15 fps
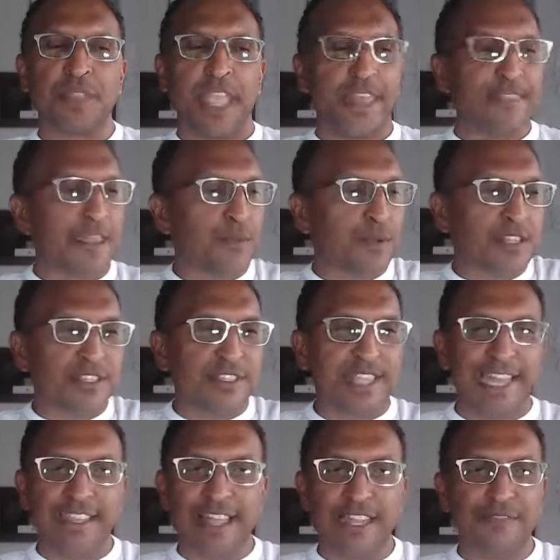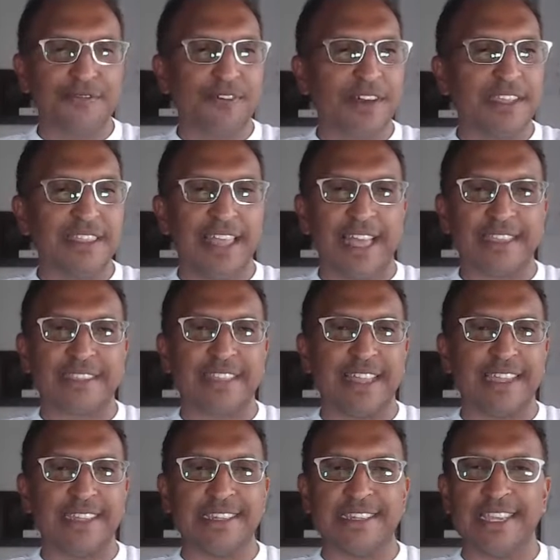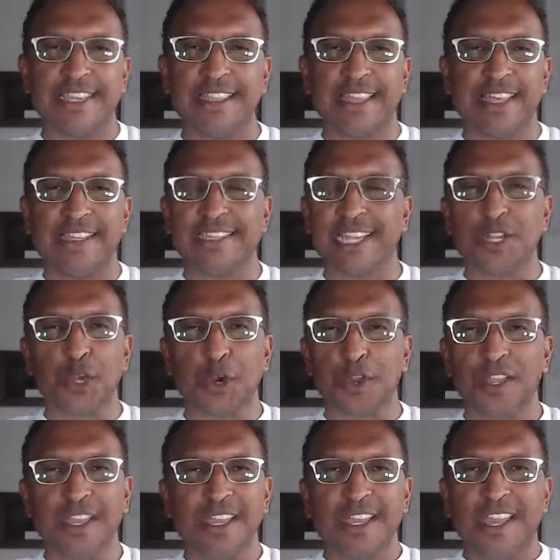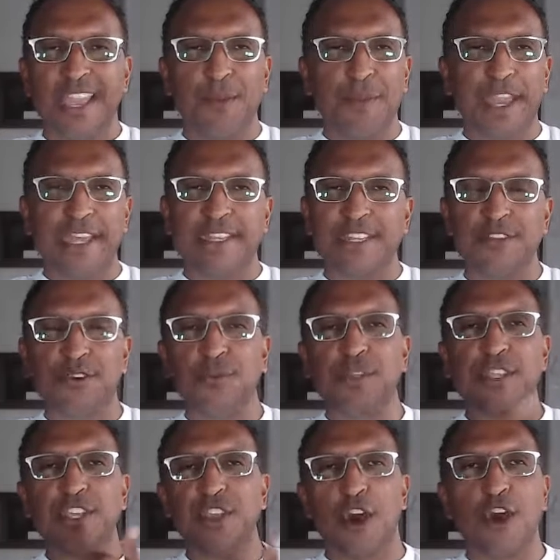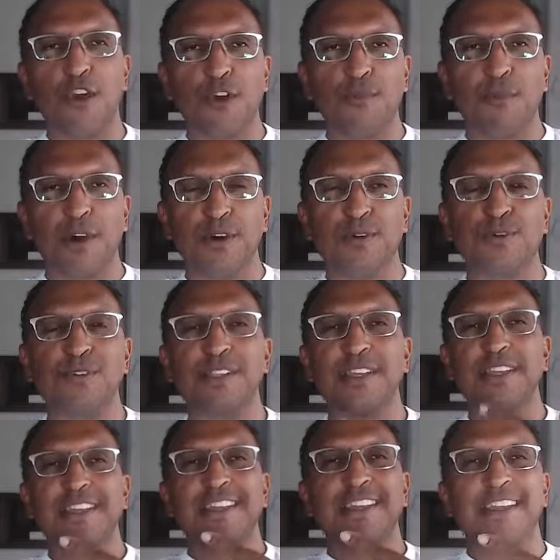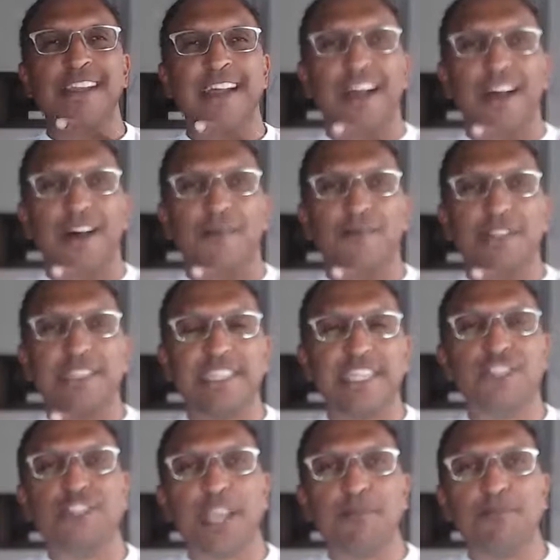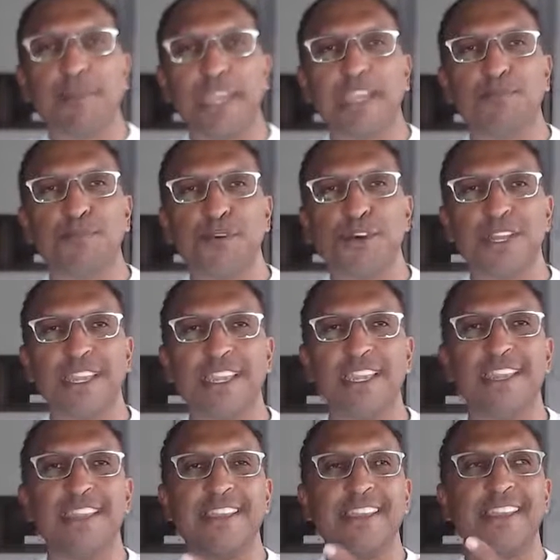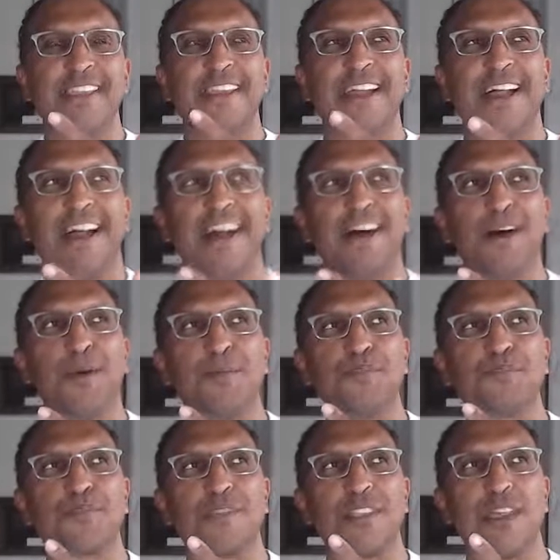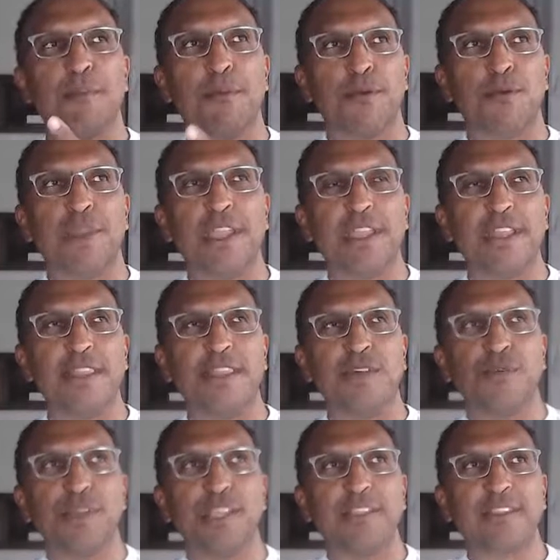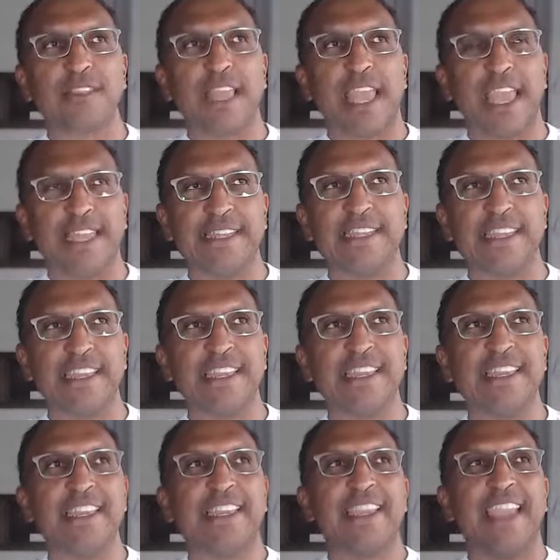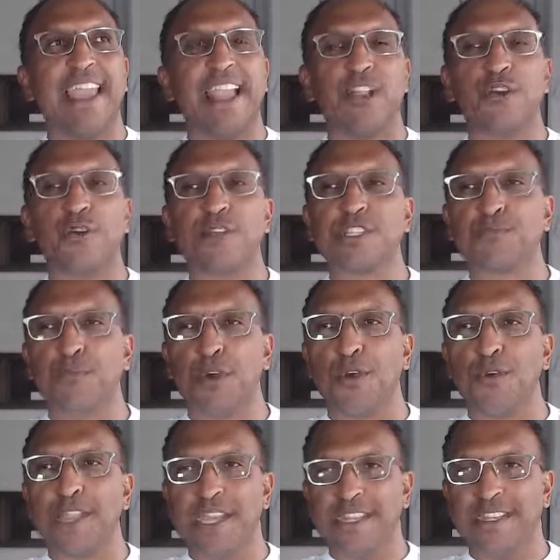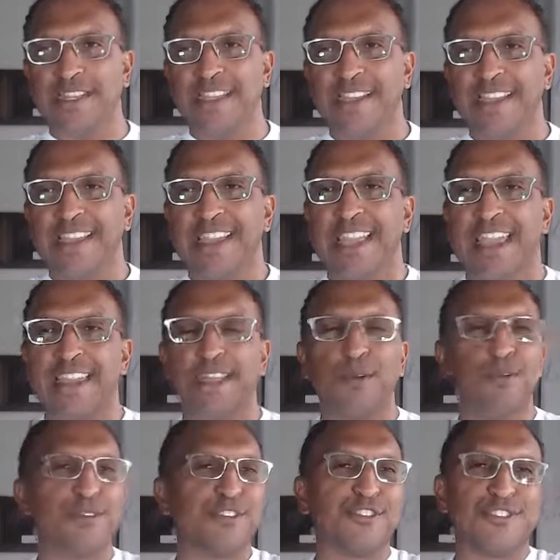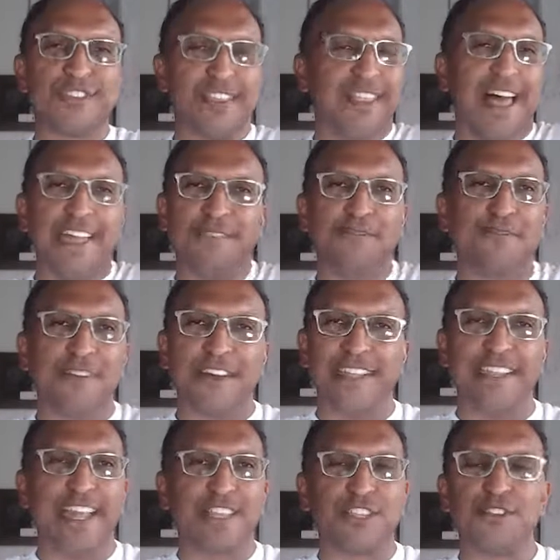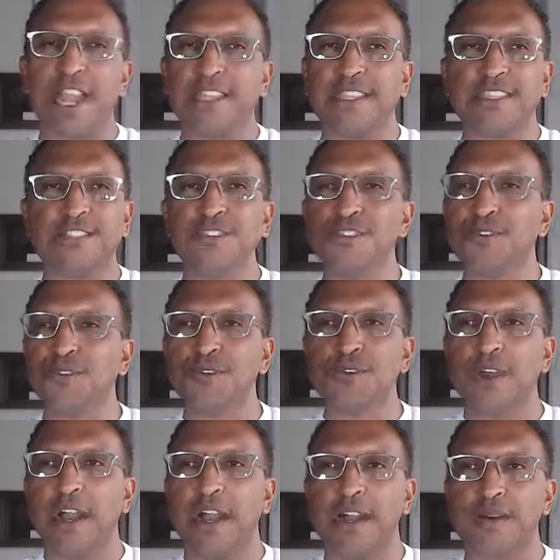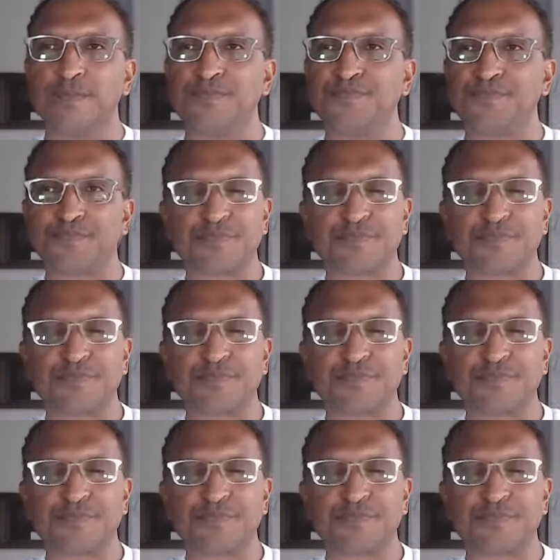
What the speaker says: And then we just had a lot of fun last night and did a dinner. And we had a dinner with Yarrow Moan, DJ Mick Boogie, Marie Louise Hendy, and Chris Brogan. And it was just a lot of fun. And I tried this new kind